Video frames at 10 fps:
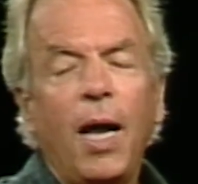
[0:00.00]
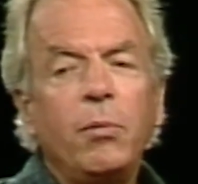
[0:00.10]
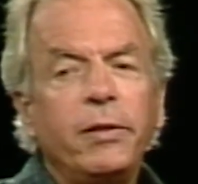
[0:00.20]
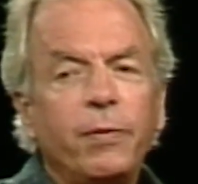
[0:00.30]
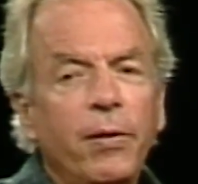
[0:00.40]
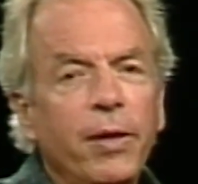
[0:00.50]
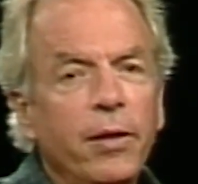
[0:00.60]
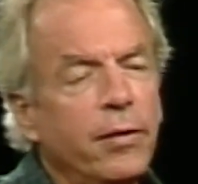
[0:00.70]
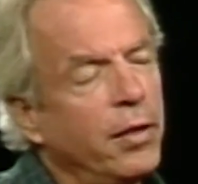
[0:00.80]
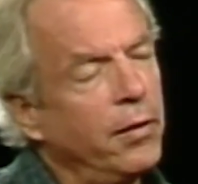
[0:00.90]
I was
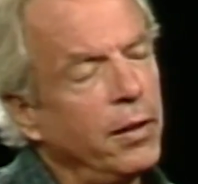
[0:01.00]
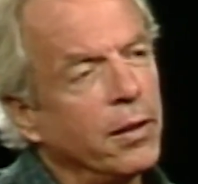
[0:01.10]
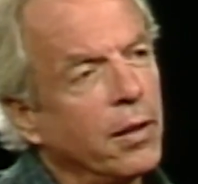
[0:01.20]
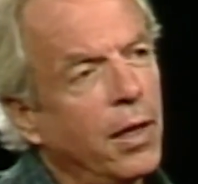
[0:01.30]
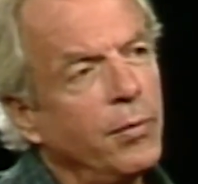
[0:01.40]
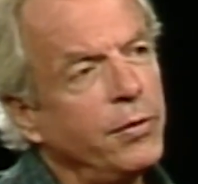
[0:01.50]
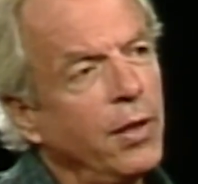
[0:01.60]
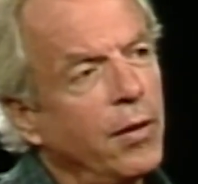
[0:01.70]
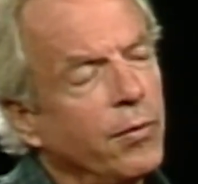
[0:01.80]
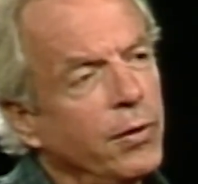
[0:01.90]
very interior. I
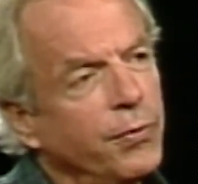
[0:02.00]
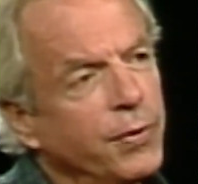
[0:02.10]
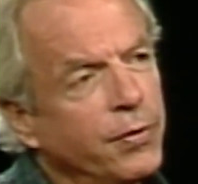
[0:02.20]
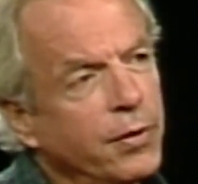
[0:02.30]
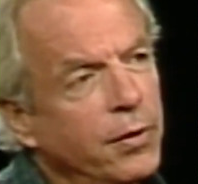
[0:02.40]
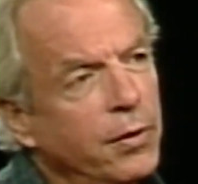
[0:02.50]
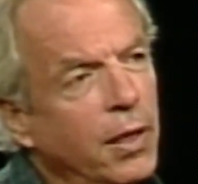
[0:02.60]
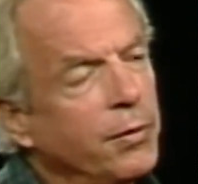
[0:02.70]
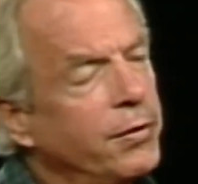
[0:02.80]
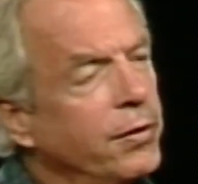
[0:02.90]
was not real
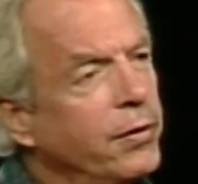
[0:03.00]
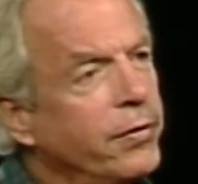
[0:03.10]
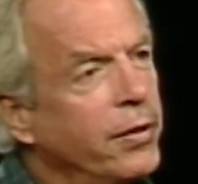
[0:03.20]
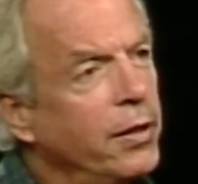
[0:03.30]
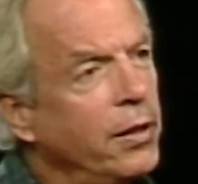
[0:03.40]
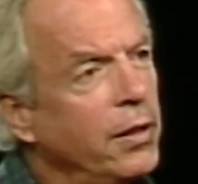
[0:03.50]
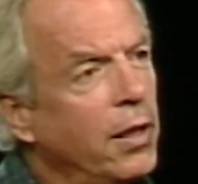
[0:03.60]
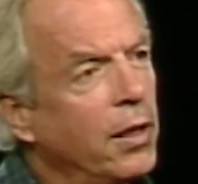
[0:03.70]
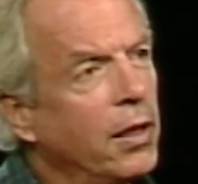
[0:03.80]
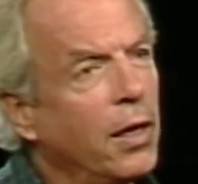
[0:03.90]
physical. I was in the
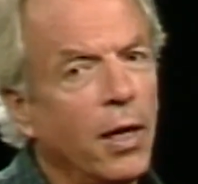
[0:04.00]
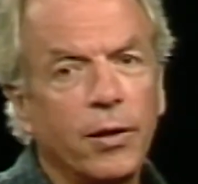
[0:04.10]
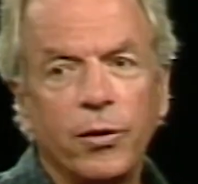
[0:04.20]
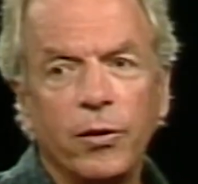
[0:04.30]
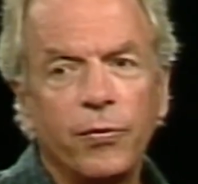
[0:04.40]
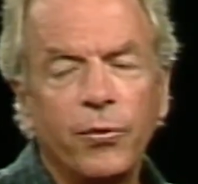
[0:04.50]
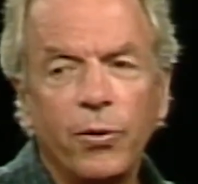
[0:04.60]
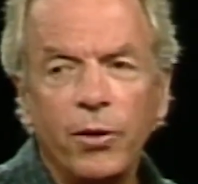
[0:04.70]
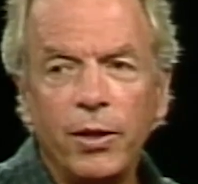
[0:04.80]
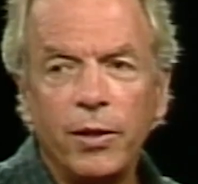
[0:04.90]
city. I couldn't
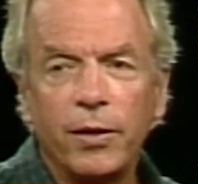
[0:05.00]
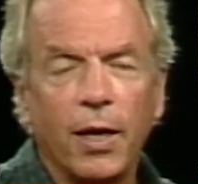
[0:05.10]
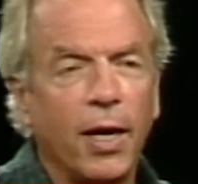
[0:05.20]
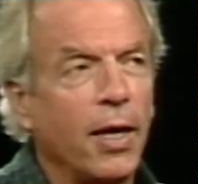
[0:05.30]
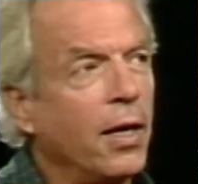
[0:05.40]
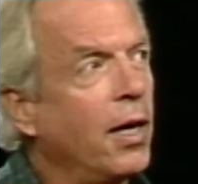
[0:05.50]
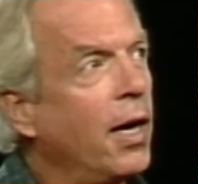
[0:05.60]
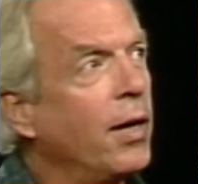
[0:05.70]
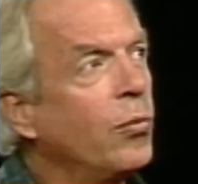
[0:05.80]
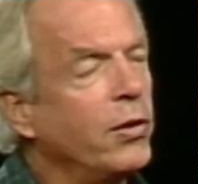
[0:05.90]
afford it.
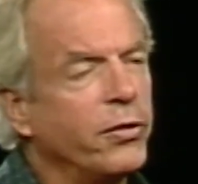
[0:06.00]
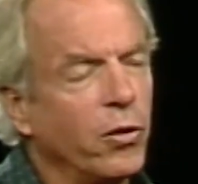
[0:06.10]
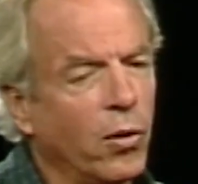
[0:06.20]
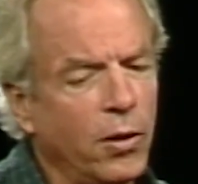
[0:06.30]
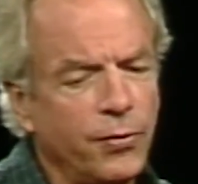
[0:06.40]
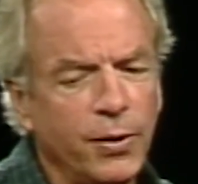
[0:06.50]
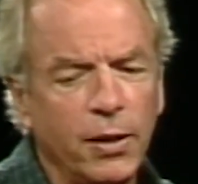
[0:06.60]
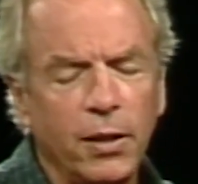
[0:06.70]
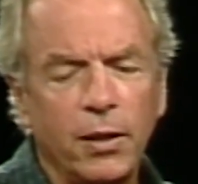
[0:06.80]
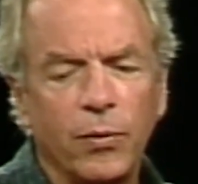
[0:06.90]
I wasn't
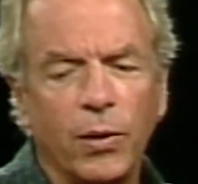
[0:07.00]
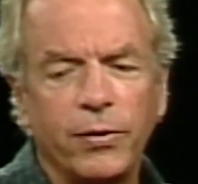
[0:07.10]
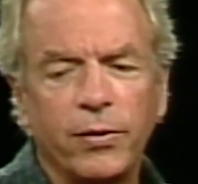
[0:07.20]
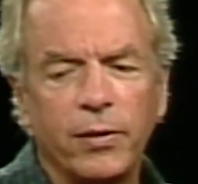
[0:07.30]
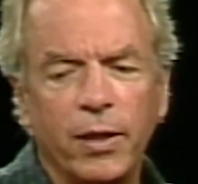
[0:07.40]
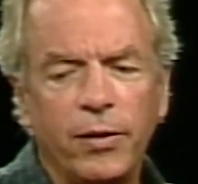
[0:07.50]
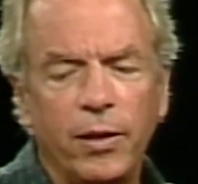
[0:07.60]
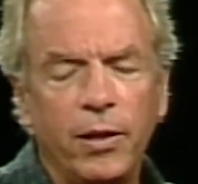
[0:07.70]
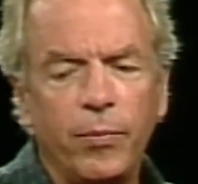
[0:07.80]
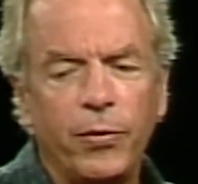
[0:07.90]
offered it.
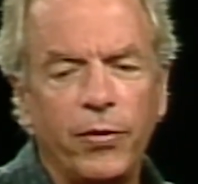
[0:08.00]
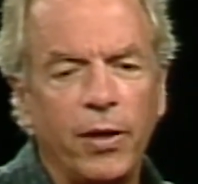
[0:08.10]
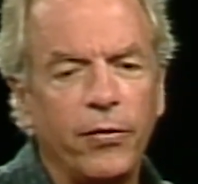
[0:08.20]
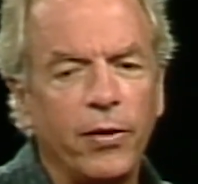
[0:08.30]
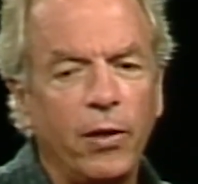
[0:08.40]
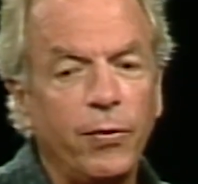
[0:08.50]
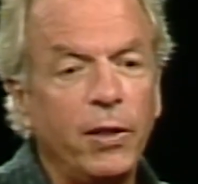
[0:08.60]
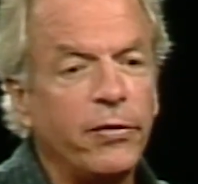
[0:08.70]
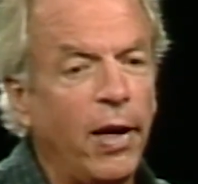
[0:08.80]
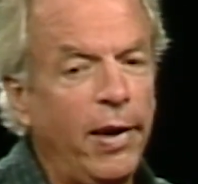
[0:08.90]
It didn't present
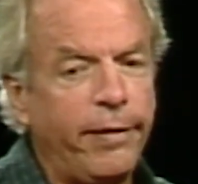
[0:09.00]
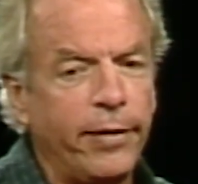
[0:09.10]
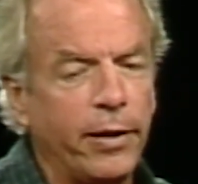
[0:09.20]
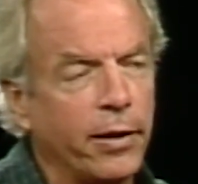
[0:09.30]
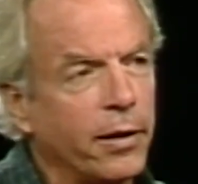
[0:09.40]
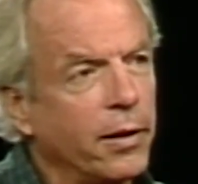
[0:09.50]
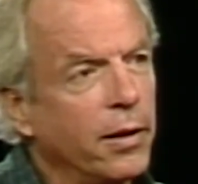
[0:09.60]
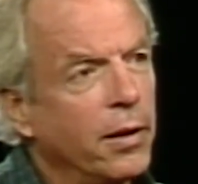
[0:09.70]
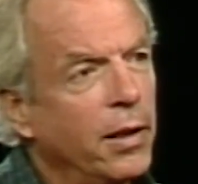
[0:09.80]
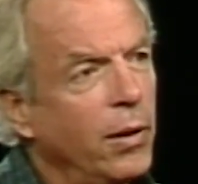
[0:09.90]
itself, and it's icy here.